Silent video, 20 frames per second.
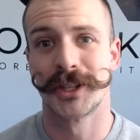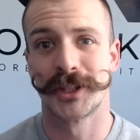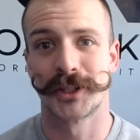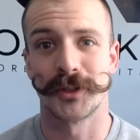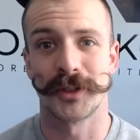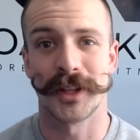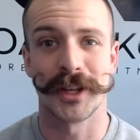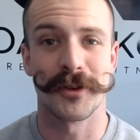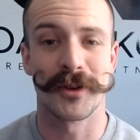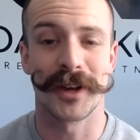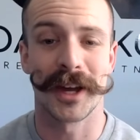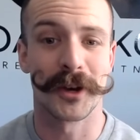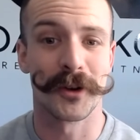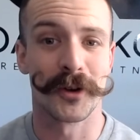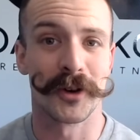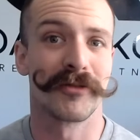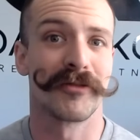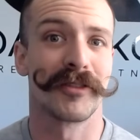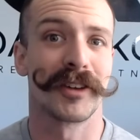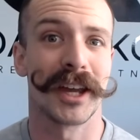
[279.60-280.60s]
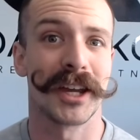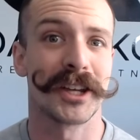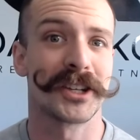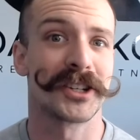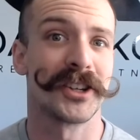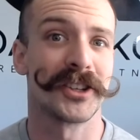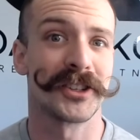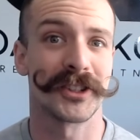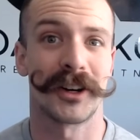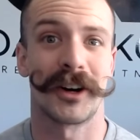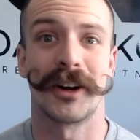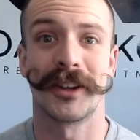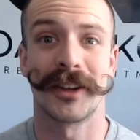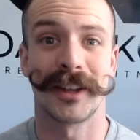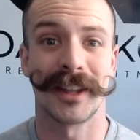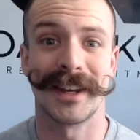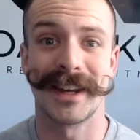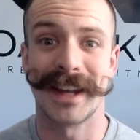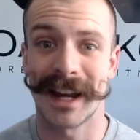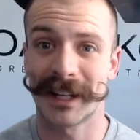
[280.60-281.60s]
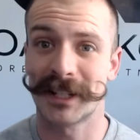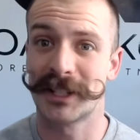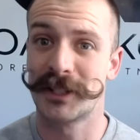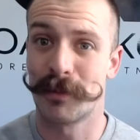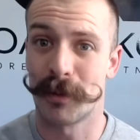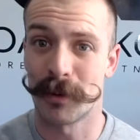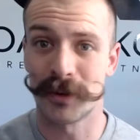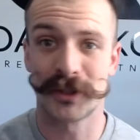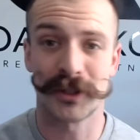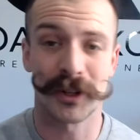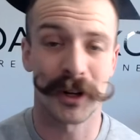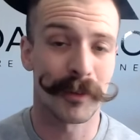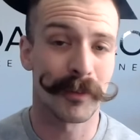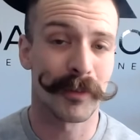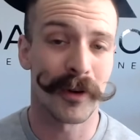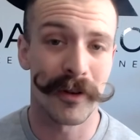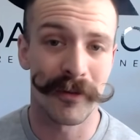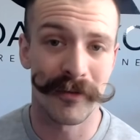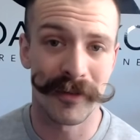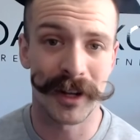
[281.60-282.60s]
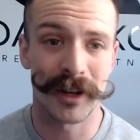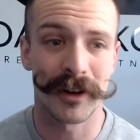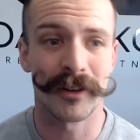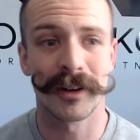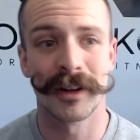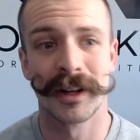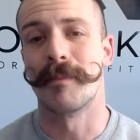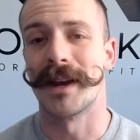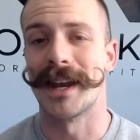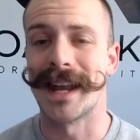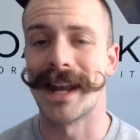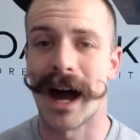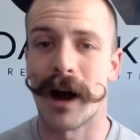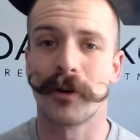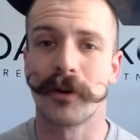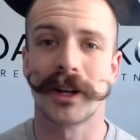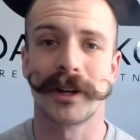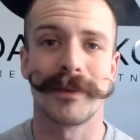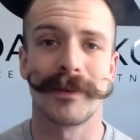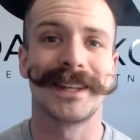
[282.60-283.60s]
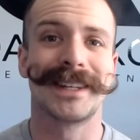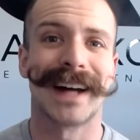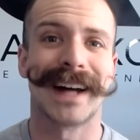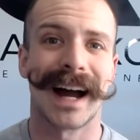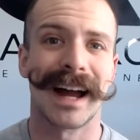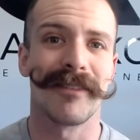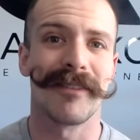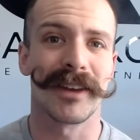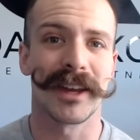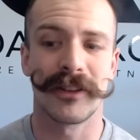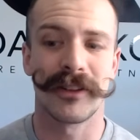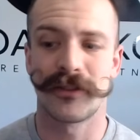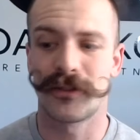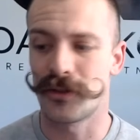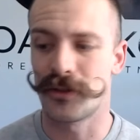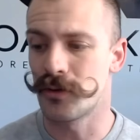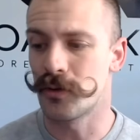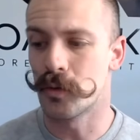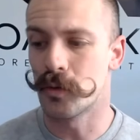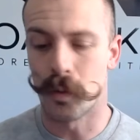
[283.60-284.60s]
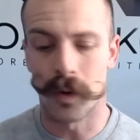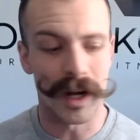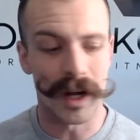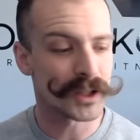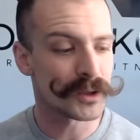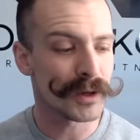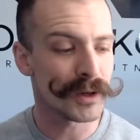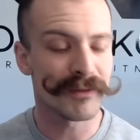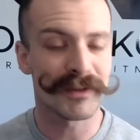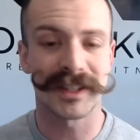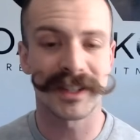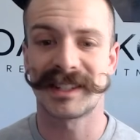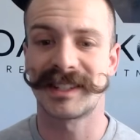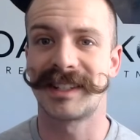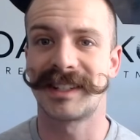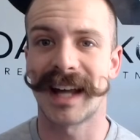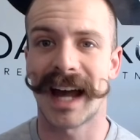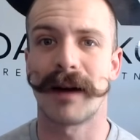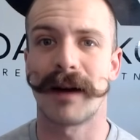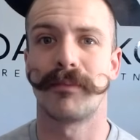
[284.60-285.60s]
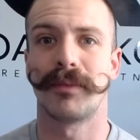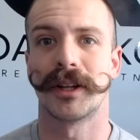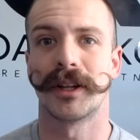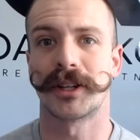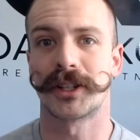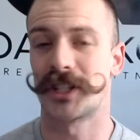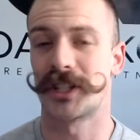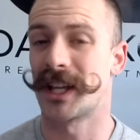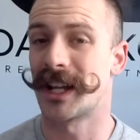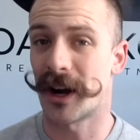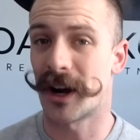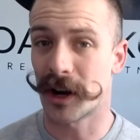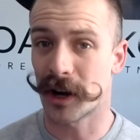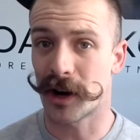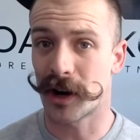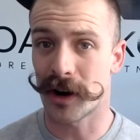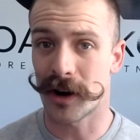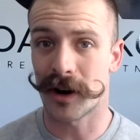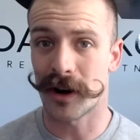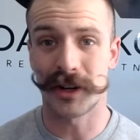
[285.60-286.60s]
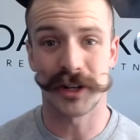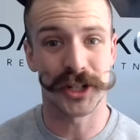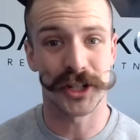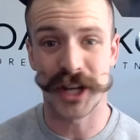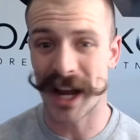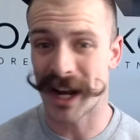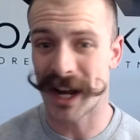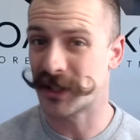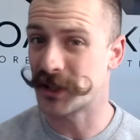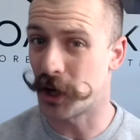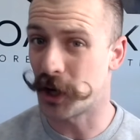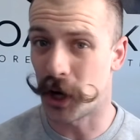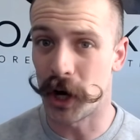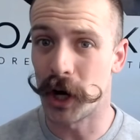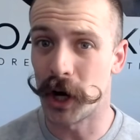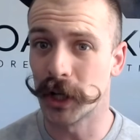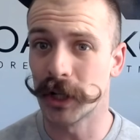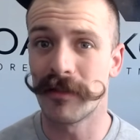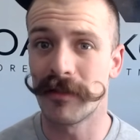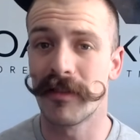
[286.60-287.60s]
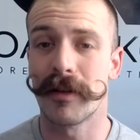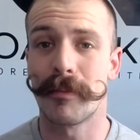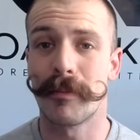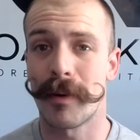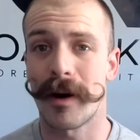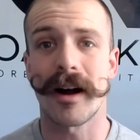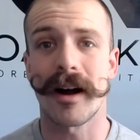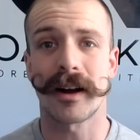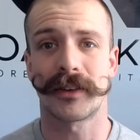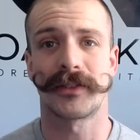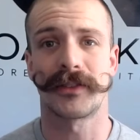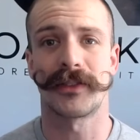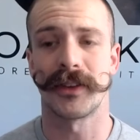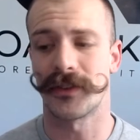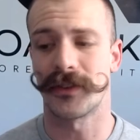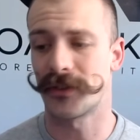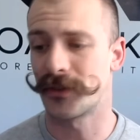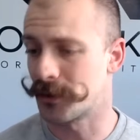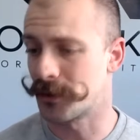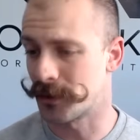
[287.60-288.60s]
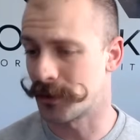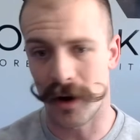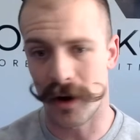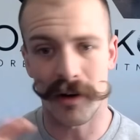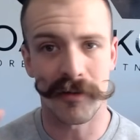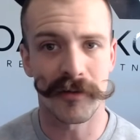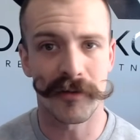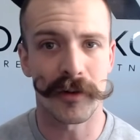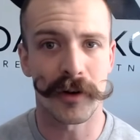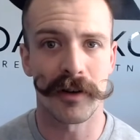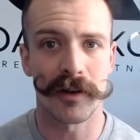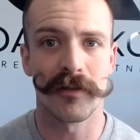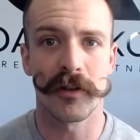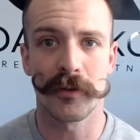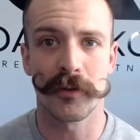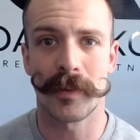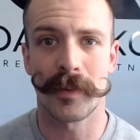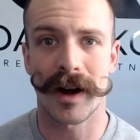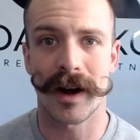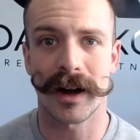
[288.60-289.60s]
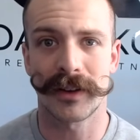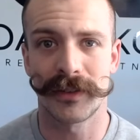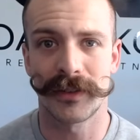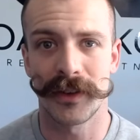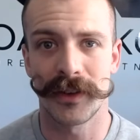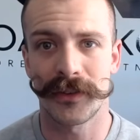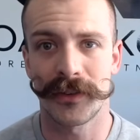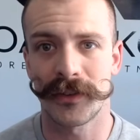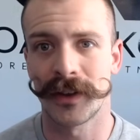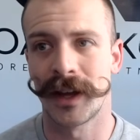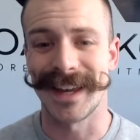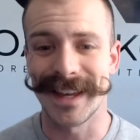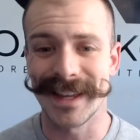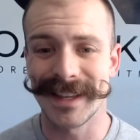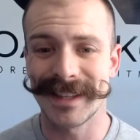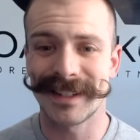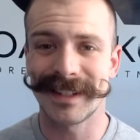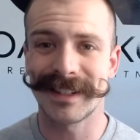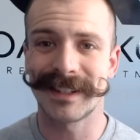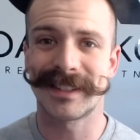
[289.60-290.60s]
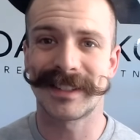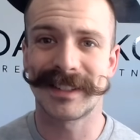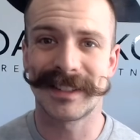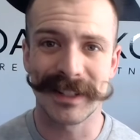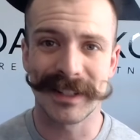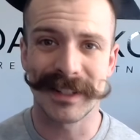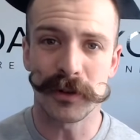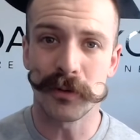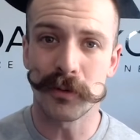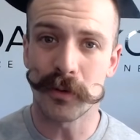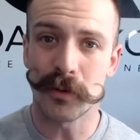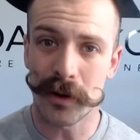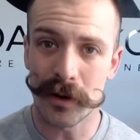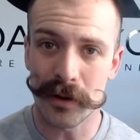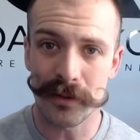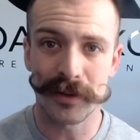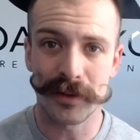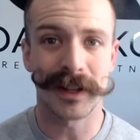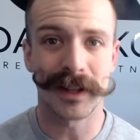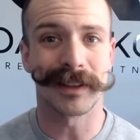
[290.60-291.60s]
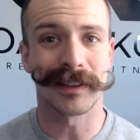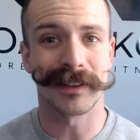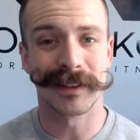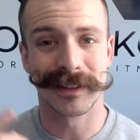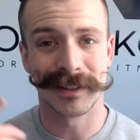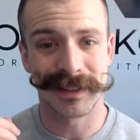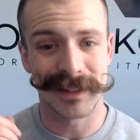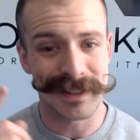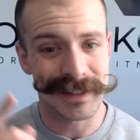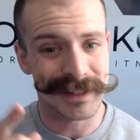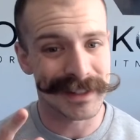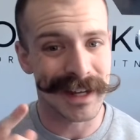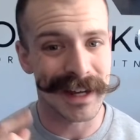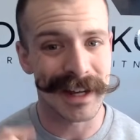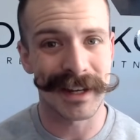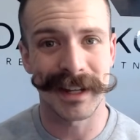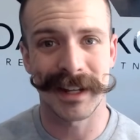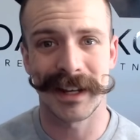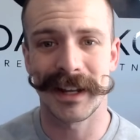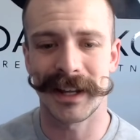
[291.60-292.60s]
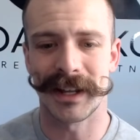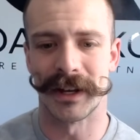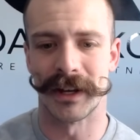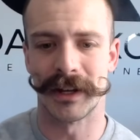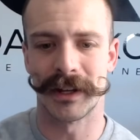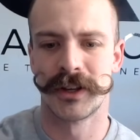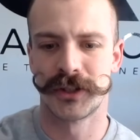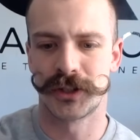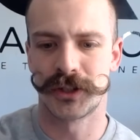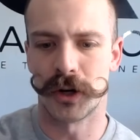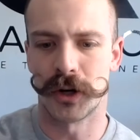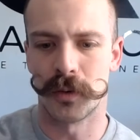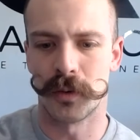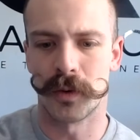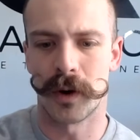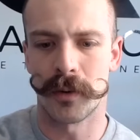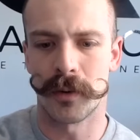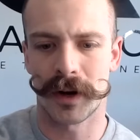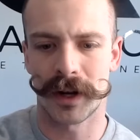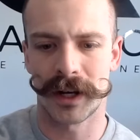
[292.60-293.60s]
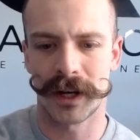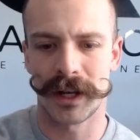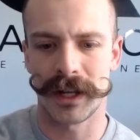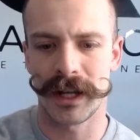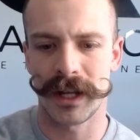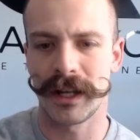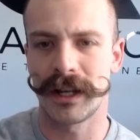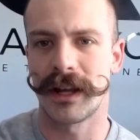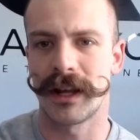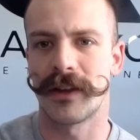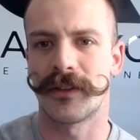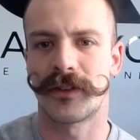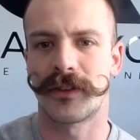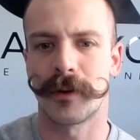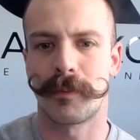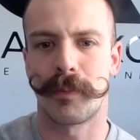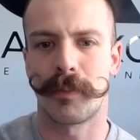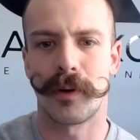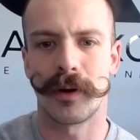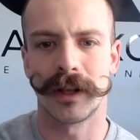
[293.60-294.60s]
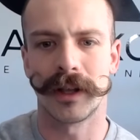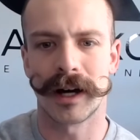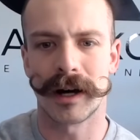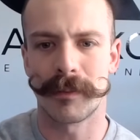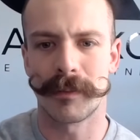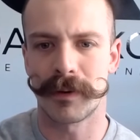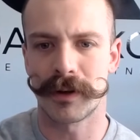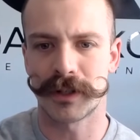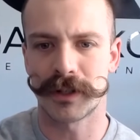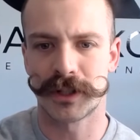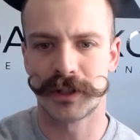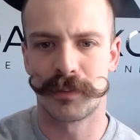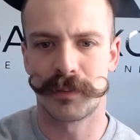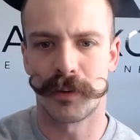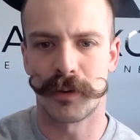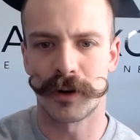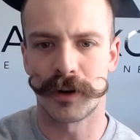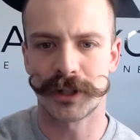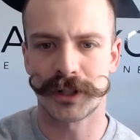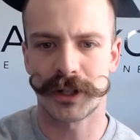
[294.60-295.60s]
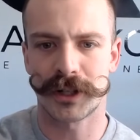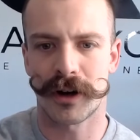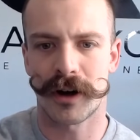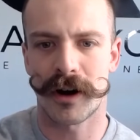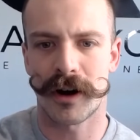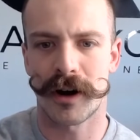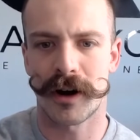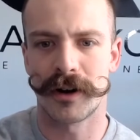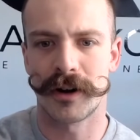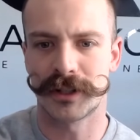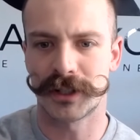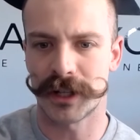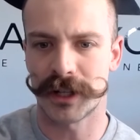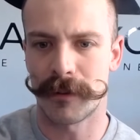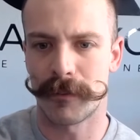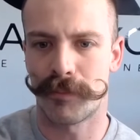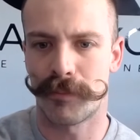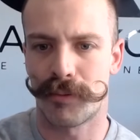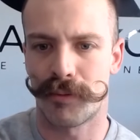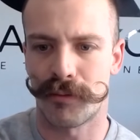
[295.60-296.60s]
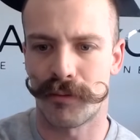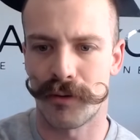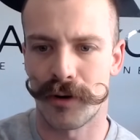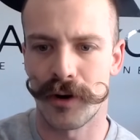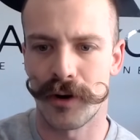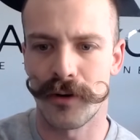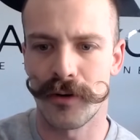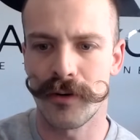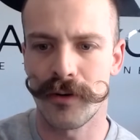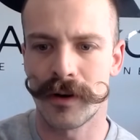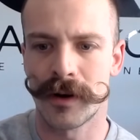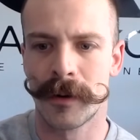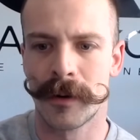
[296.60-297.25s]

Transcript: so that you get notifications on the next Sports Card Pro video. But now we're going to be diving into, once we've established that our card checks all of the boxes, all 4 of those boxes, is it still worth it to send it in? So what we're going to need is to pull up Sports Cards Pro,